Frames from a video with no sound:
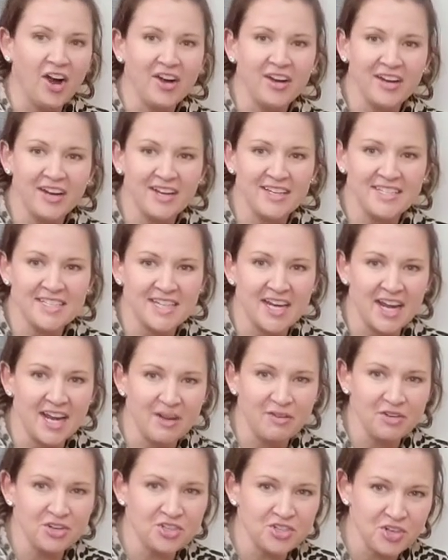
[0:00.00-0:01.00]
All right, you guys, today
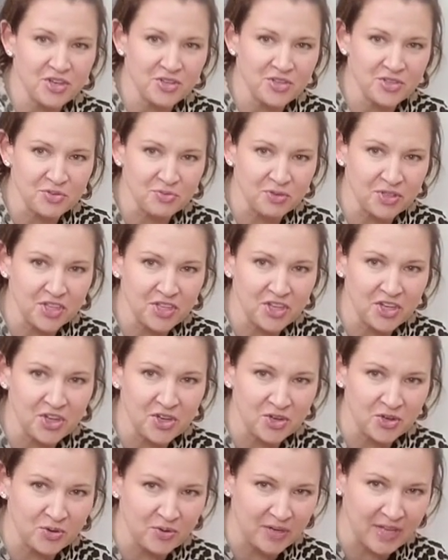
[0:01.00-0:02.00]
I want to show you this really
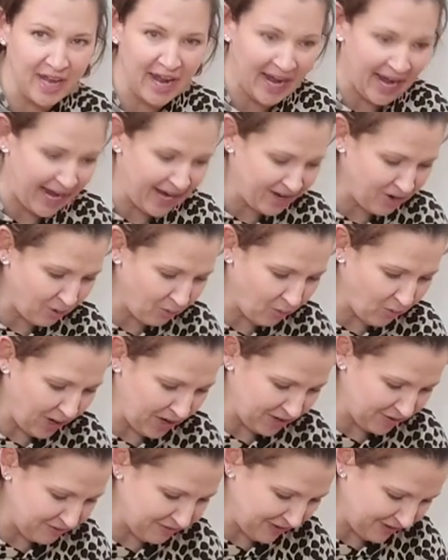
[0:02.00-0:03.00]
cute cat
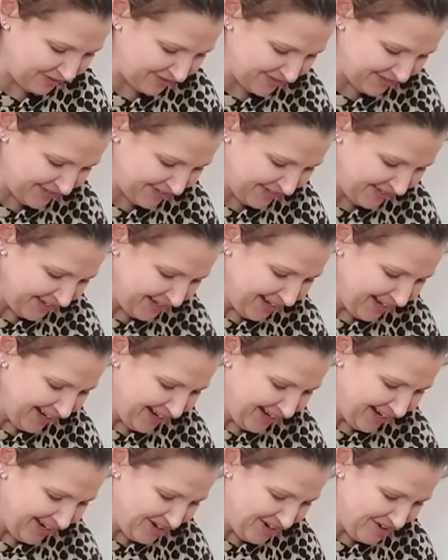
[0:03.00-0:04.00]
water fountain.
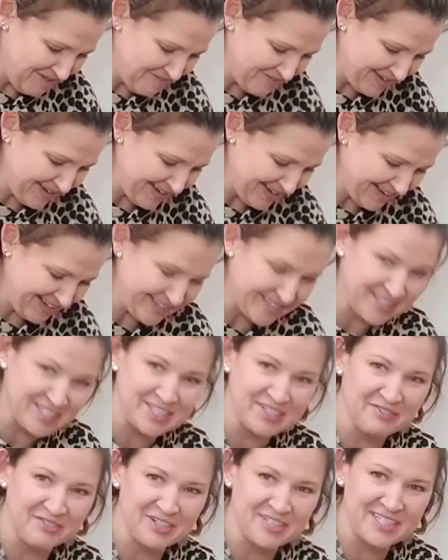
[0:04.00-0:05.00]
This is
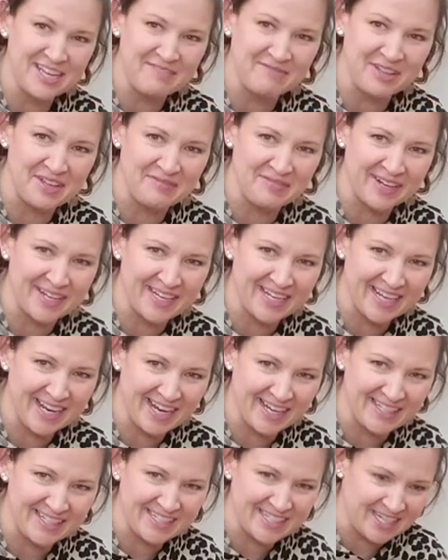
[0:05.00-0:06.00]
the first time I've let my kitty
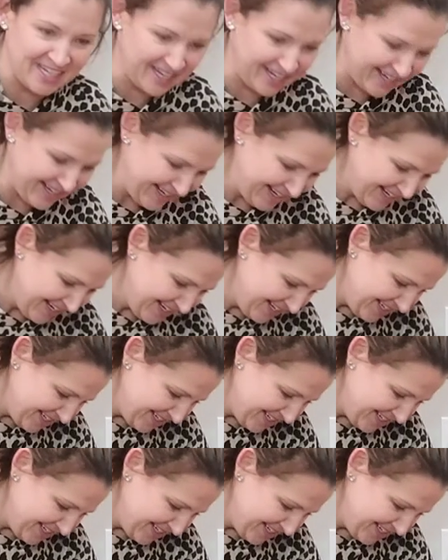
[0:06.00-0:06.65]
cat see it,